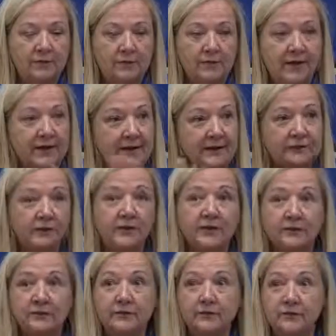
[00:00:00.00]
financial
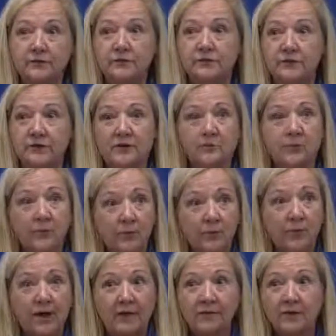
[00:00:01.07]
institution,
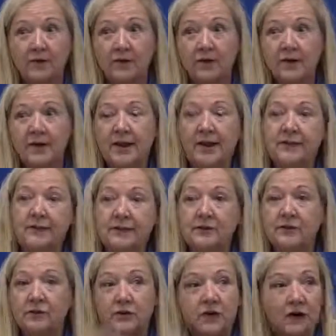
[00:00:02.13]
whoever. And
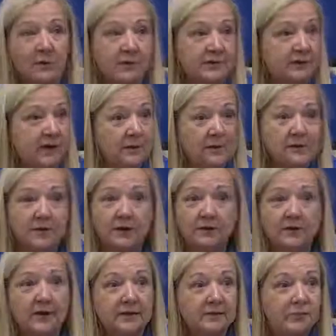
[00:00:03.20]
then you can always come and
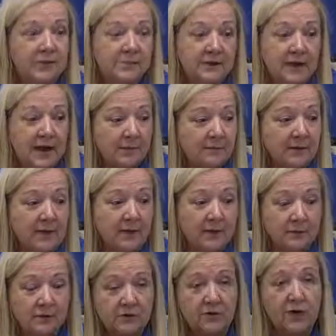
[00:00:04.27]
talk to us. We'd be happy to
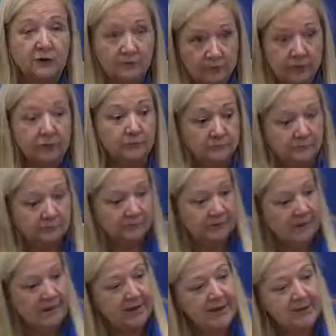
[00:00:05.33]
help you also.
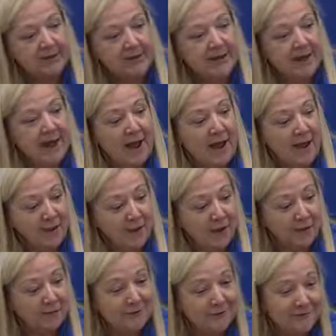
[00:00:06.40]
Okay, I
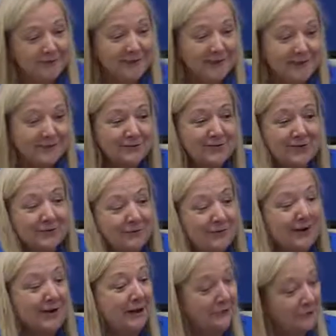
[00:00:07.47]
called this session
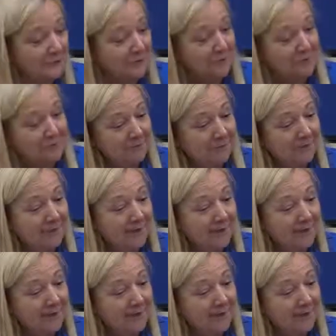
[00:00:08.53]
Financial